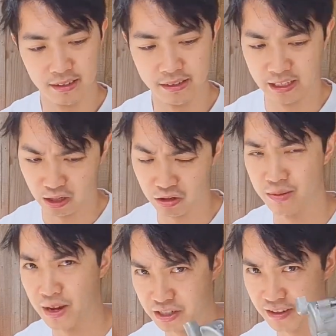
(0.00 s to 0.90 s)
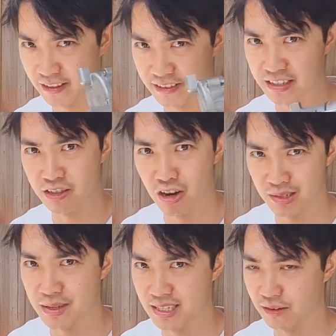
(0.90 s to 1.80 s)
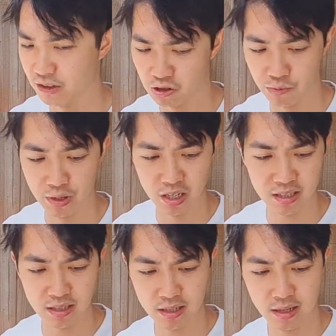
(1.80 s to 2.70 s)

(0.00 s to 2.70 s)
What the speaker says: Did I also mention that this cost me $700?